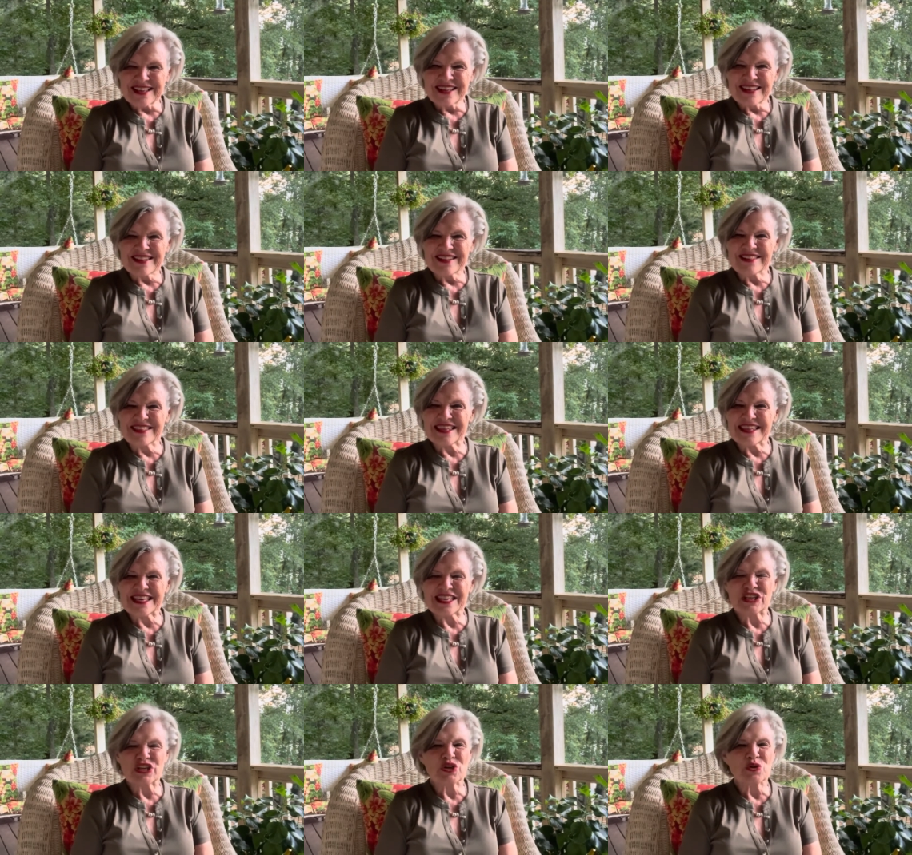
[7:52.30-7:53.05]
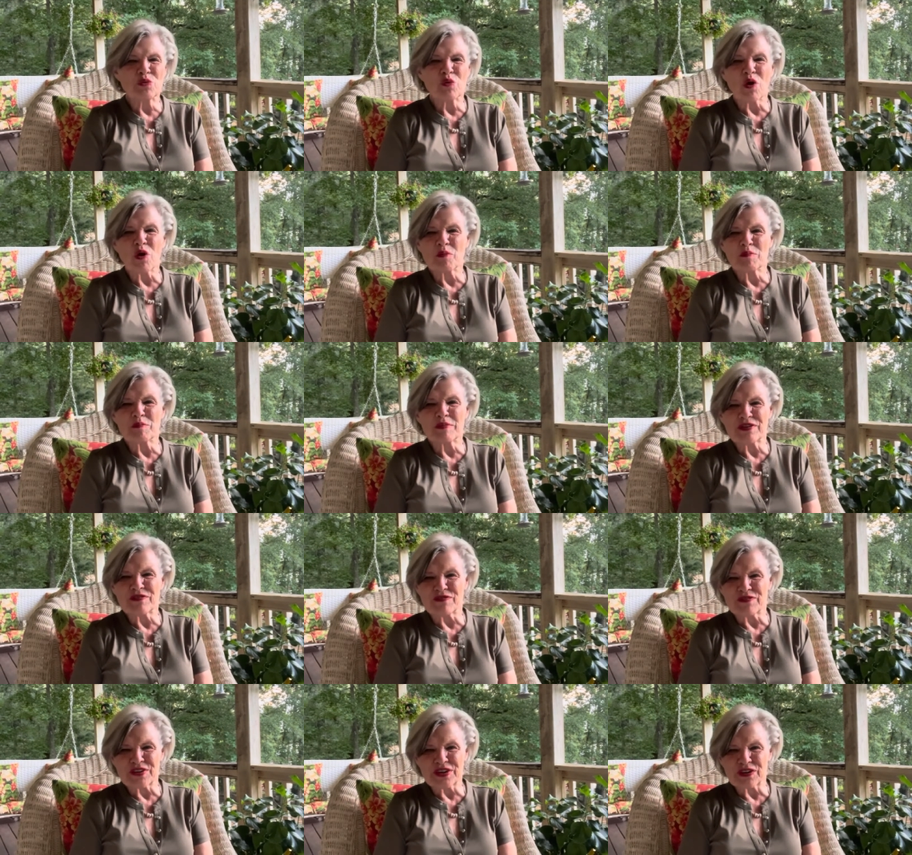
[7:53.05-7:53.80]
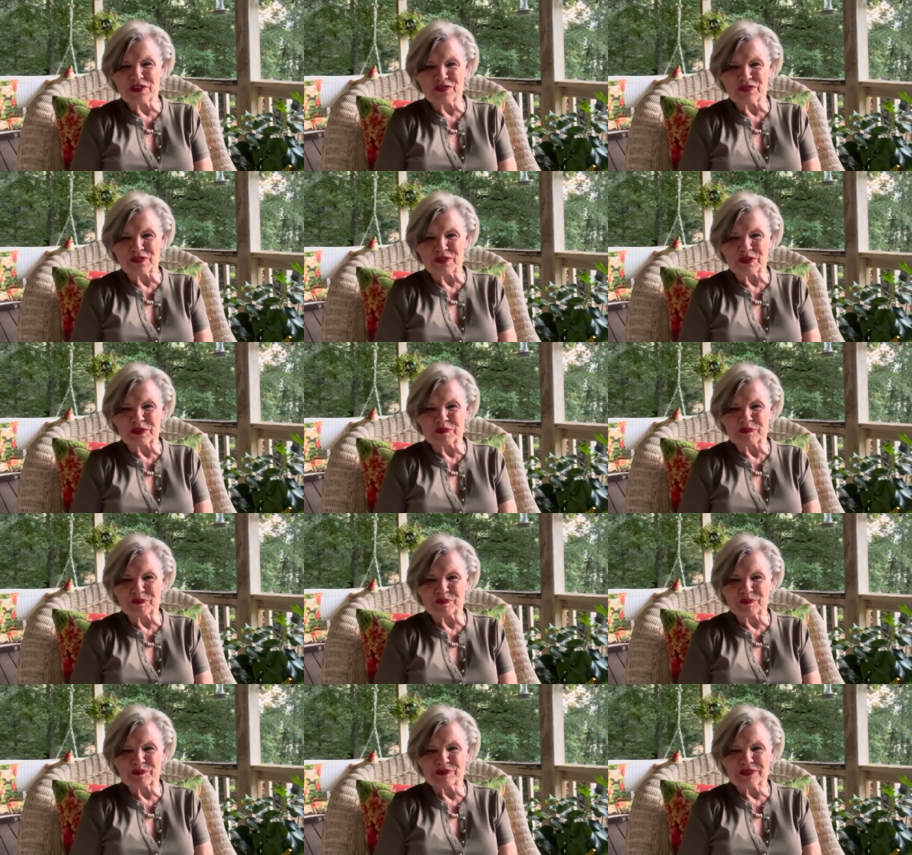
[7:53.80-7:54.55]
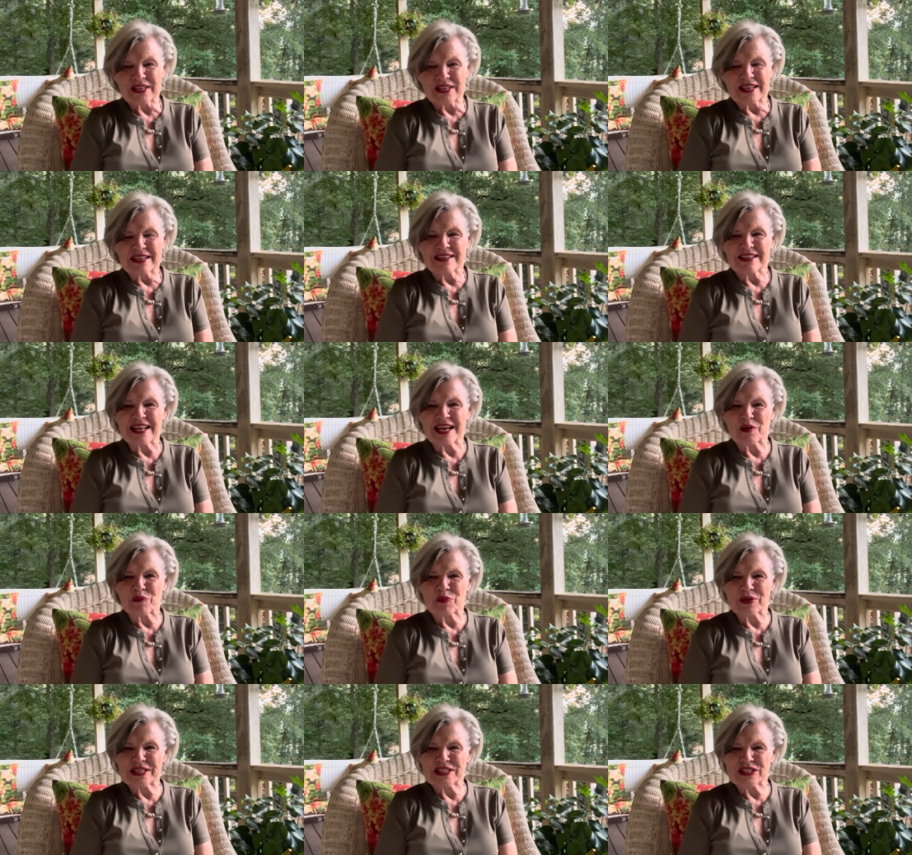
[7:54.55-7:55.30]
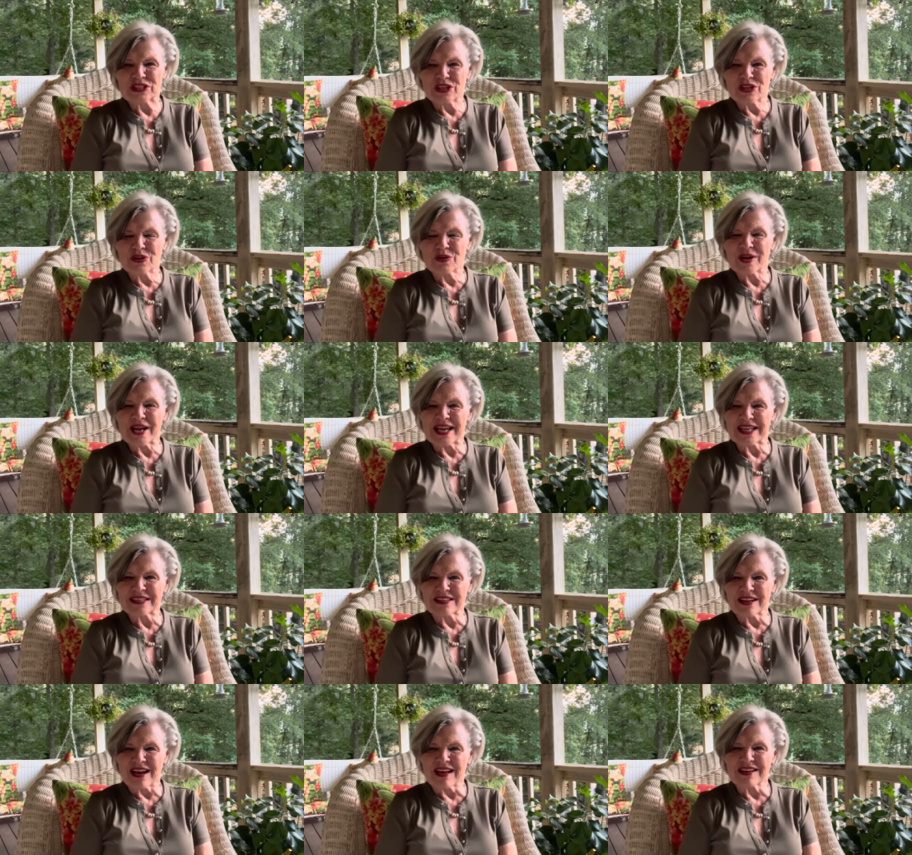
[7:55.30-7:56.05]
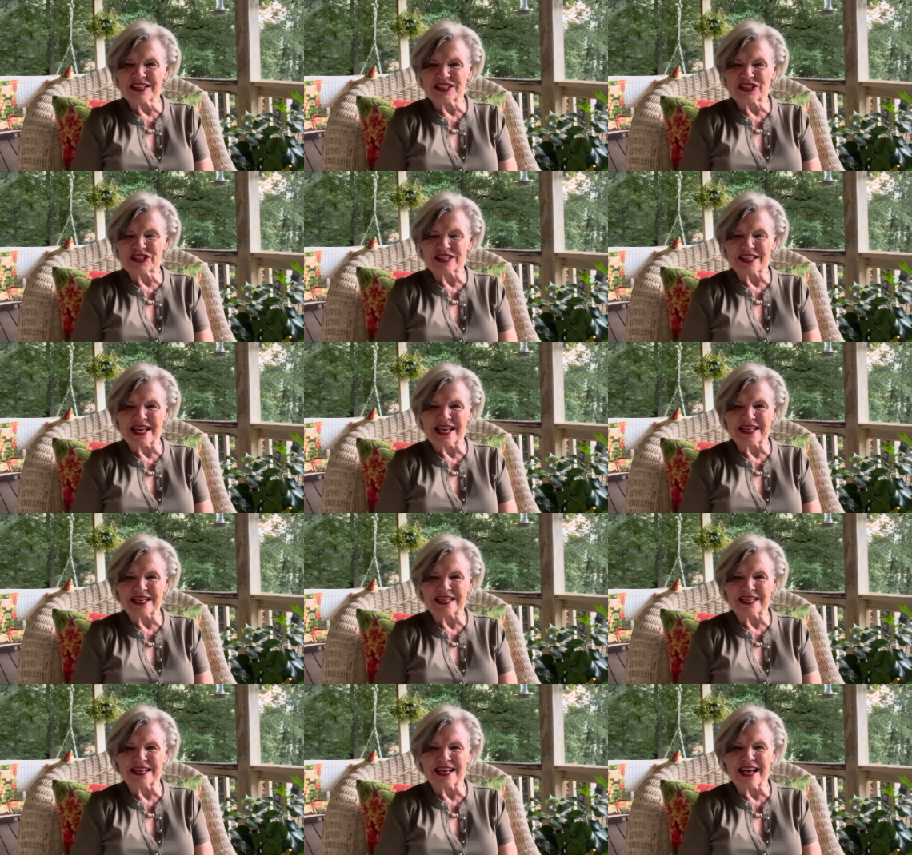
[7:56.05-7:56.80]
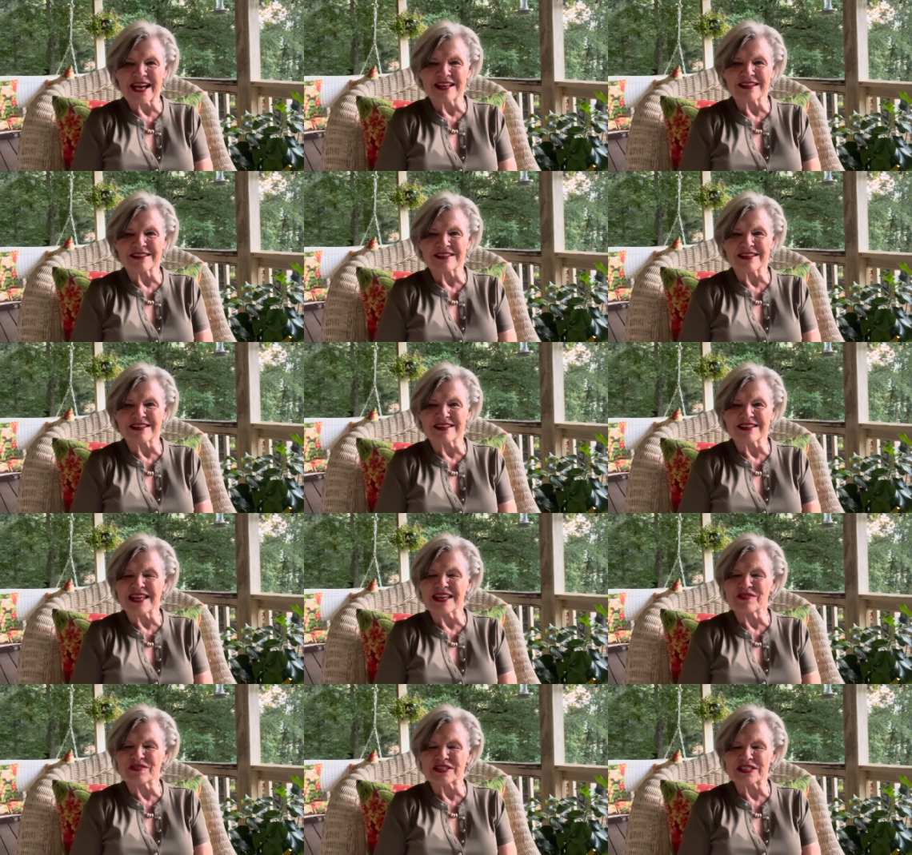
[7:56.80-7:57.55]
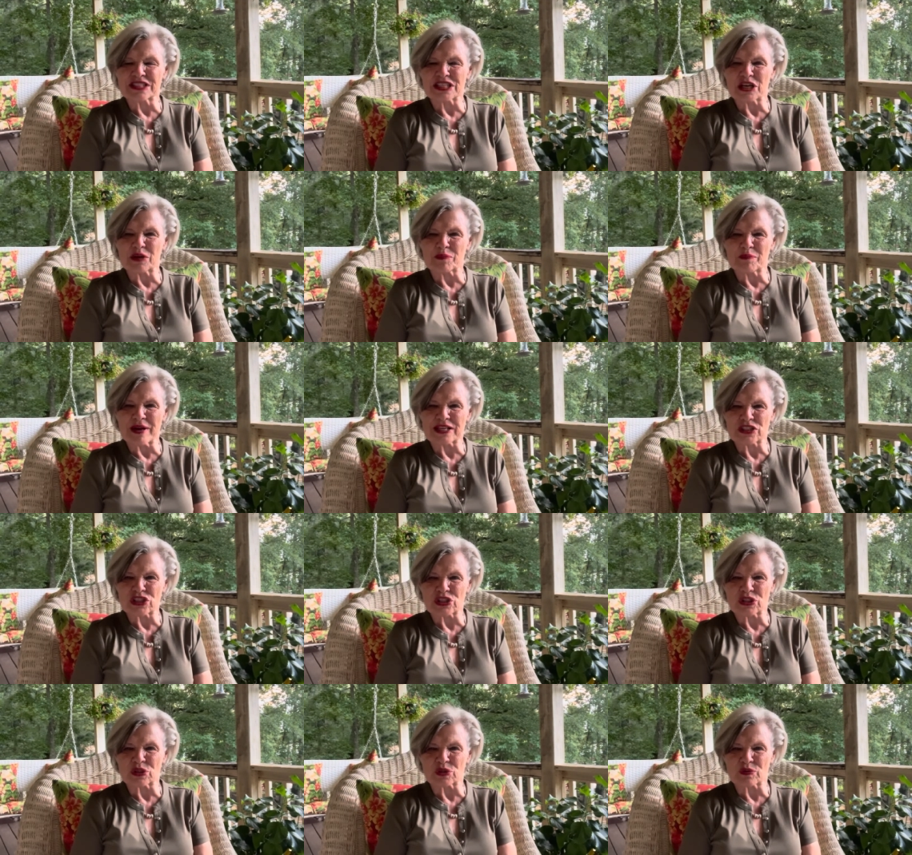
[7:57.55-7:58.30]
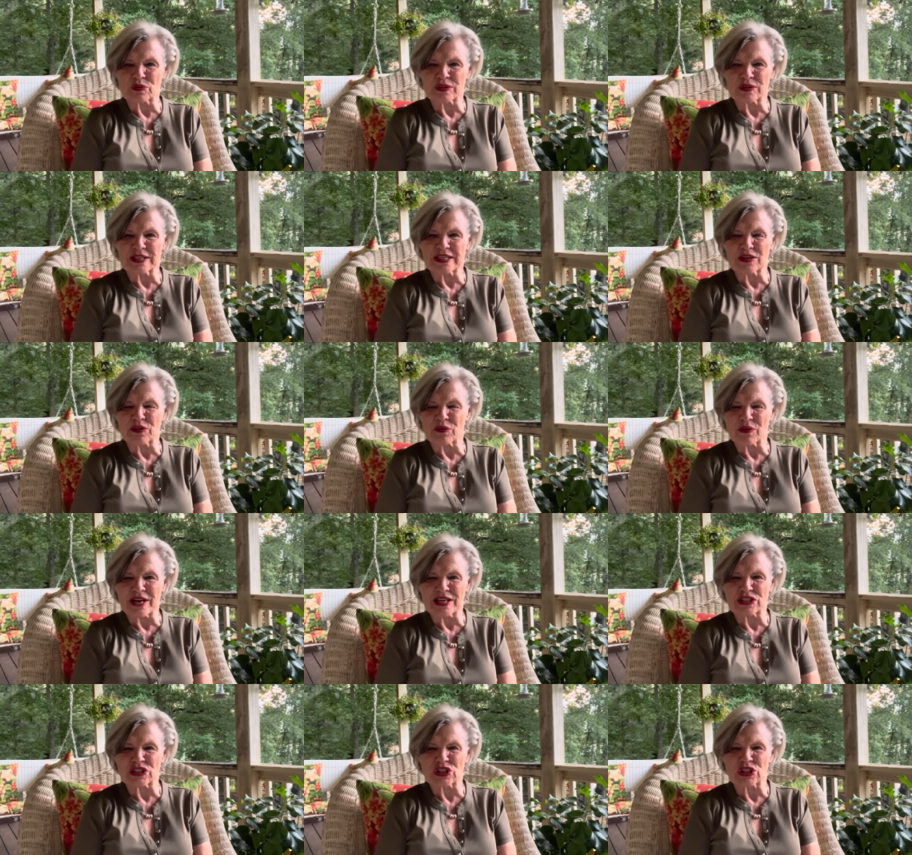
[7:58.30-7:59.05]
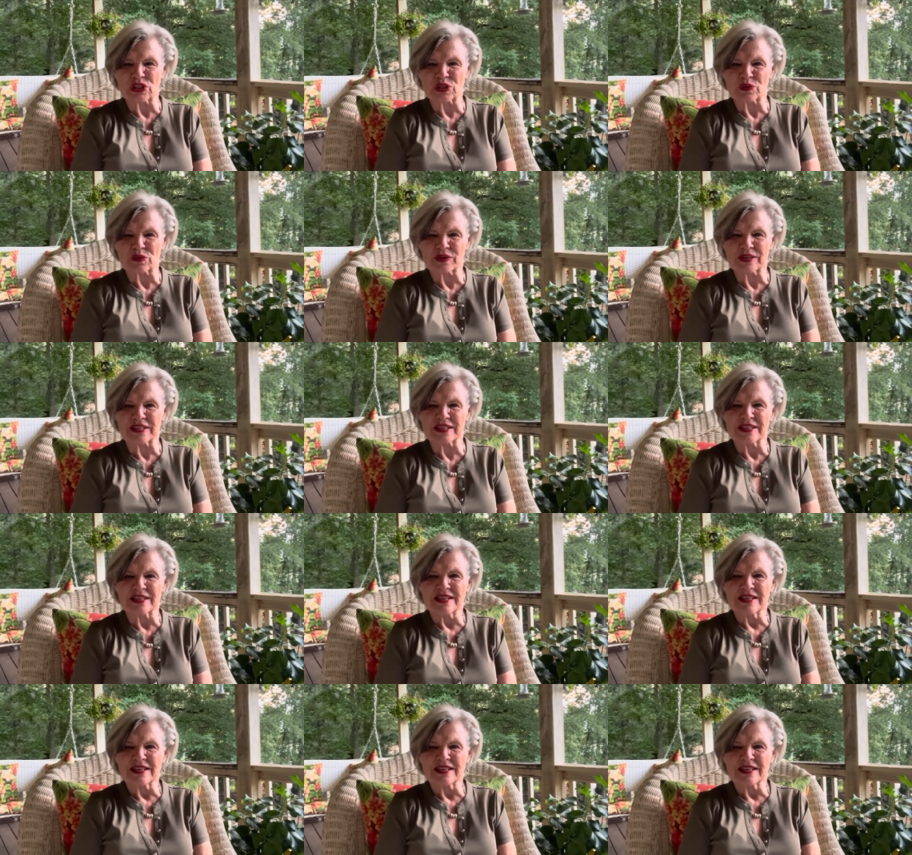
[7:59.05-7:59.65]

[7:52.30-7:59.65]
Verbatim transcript: then you won't be fearful. Now, we do acknowledge that, and I even tell my children and grandchildren,